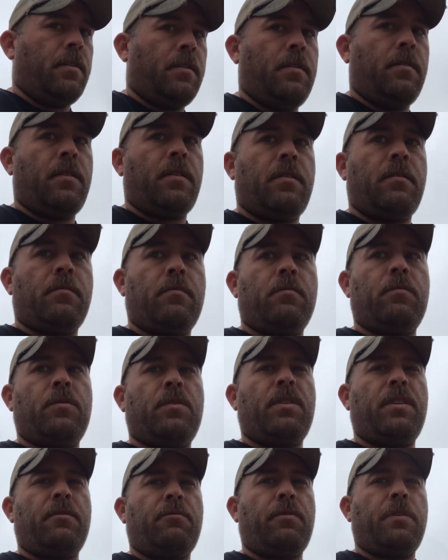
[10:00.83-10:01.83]
and we'll
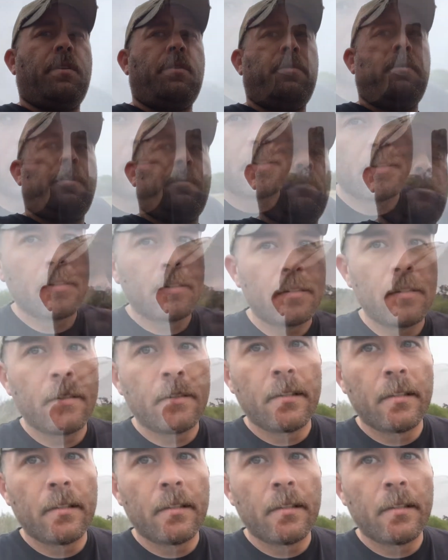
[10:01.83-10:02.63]
see if we can do any better.